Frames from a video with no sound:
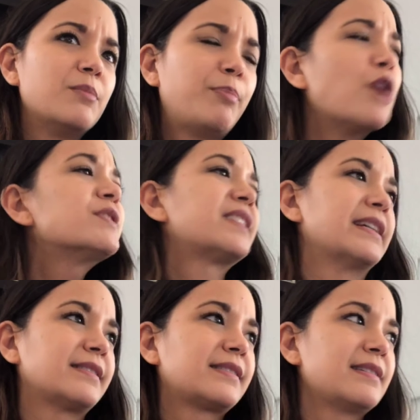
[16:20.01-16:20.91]

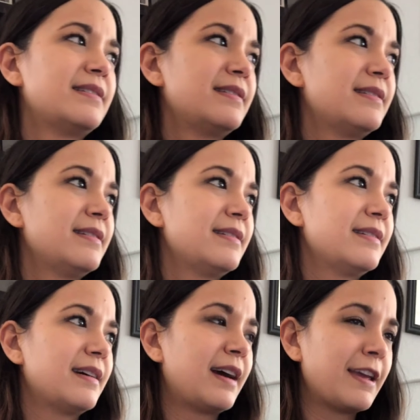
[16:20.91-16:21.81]
Post-its.
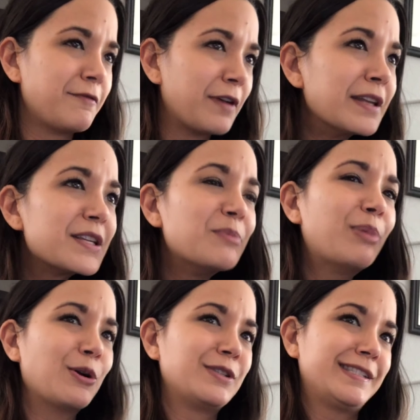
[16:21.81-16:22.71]
I invented
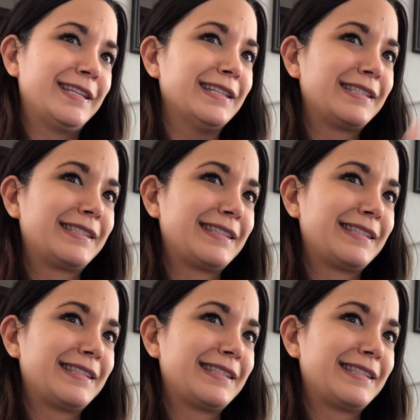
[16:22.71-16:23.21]
Post-its.